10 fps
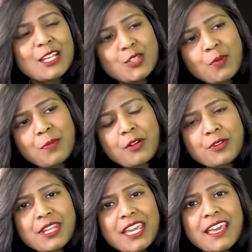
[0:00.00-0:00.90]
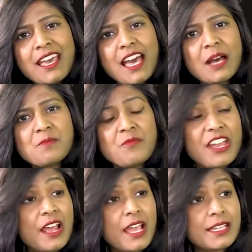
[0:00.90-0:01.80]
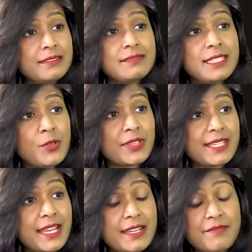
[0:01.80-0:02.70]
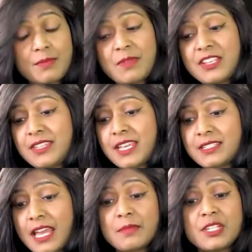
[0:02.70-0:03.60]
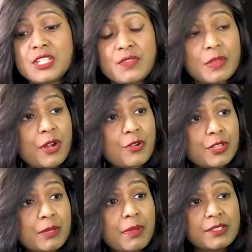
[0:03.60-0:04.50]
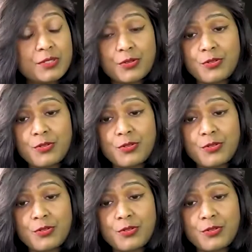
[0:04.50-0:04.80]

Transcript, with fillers: So Prakruthi, um, when I so said everyone that time interviewing Prakruthi Mysore